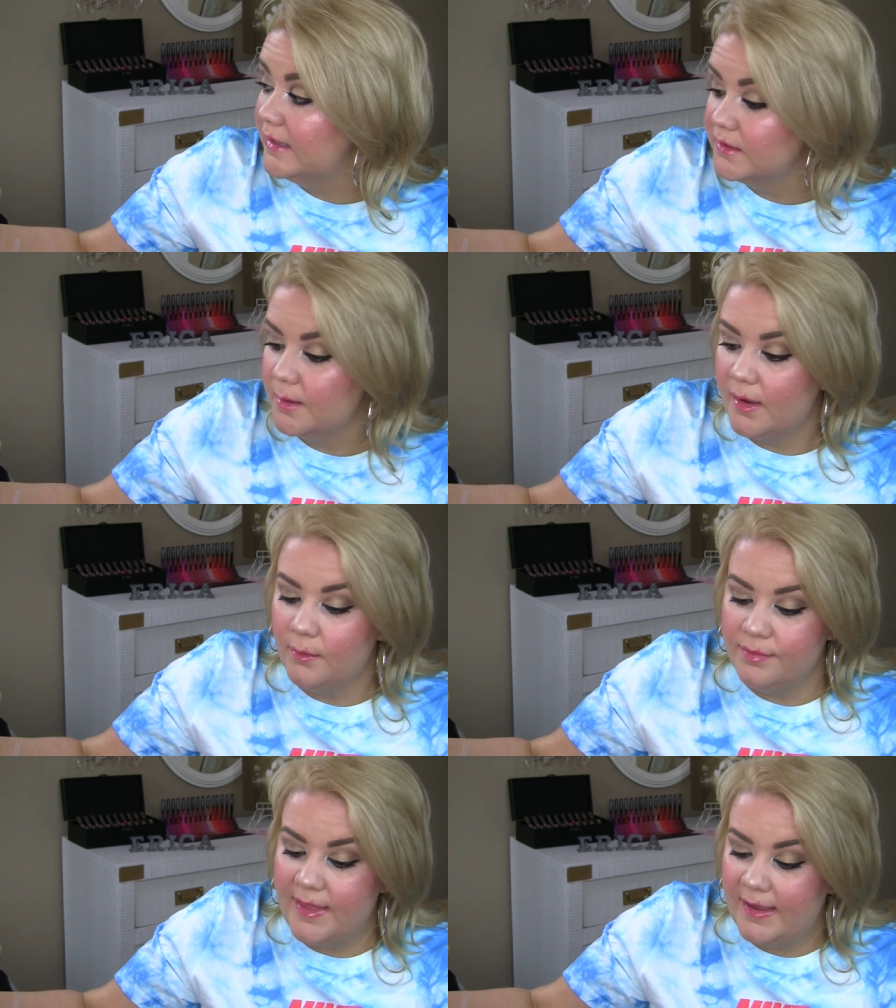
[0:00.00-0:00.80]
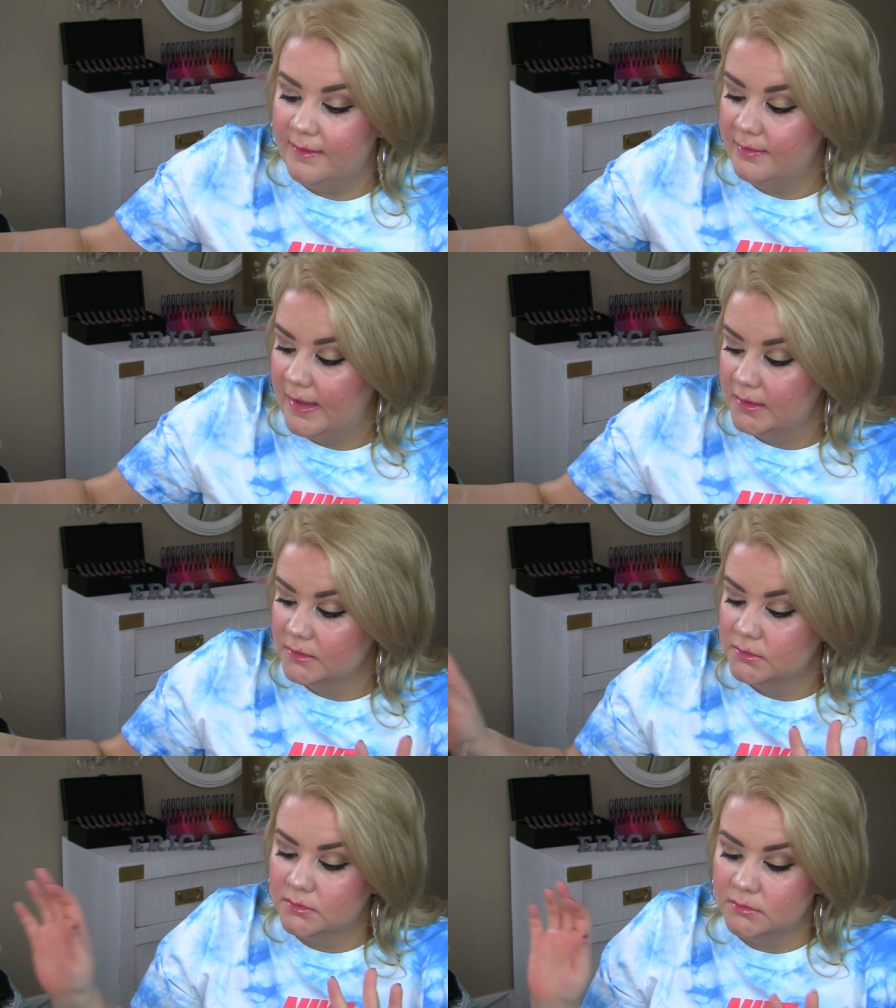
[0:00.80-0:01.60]
They need to come out with that like
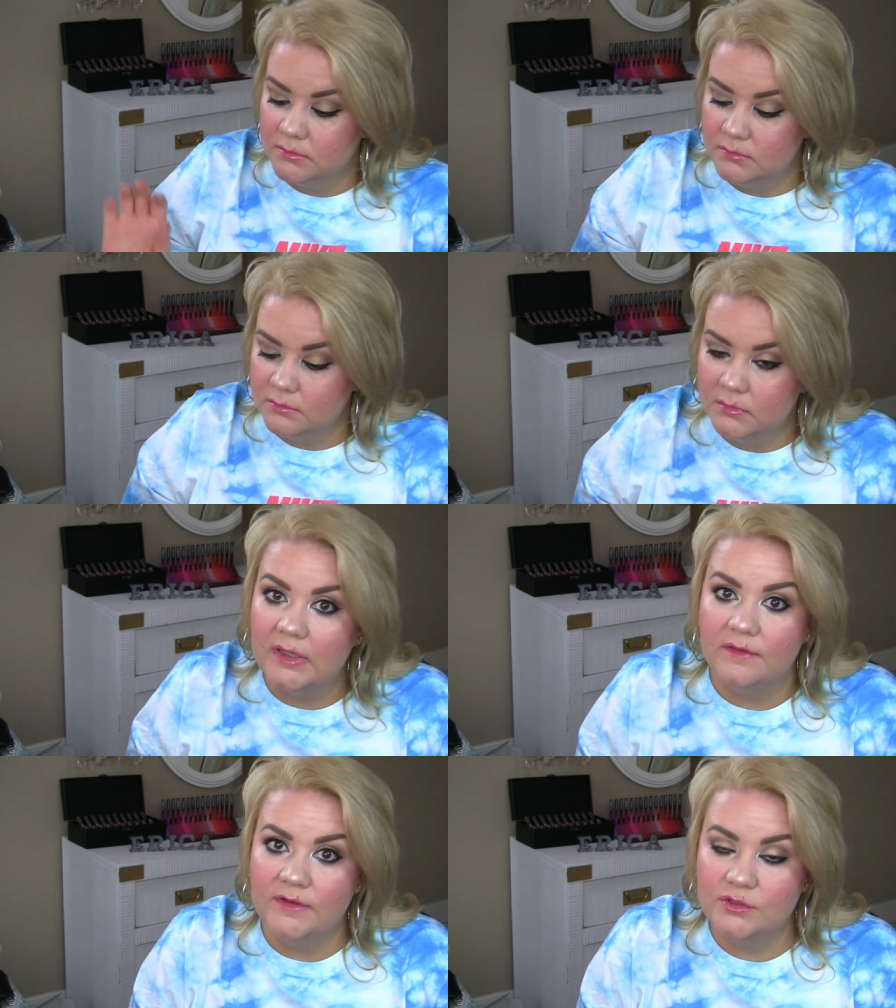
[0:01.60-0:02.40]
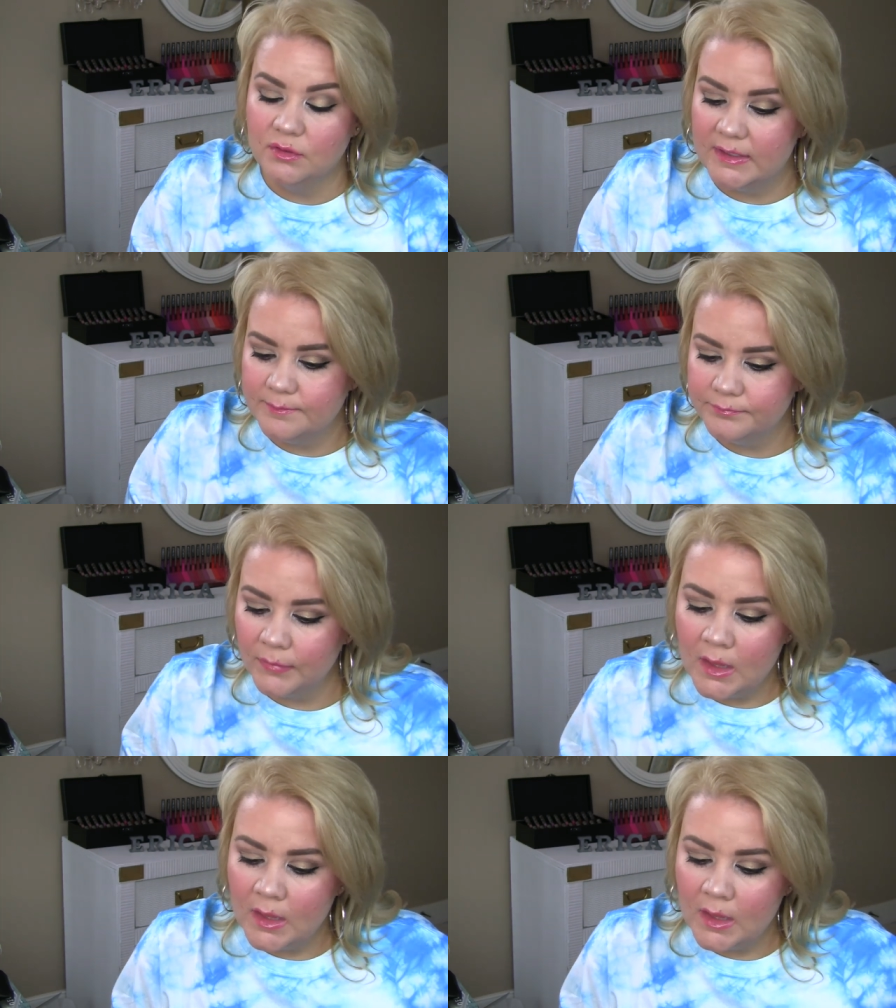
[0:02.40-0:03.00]
individually.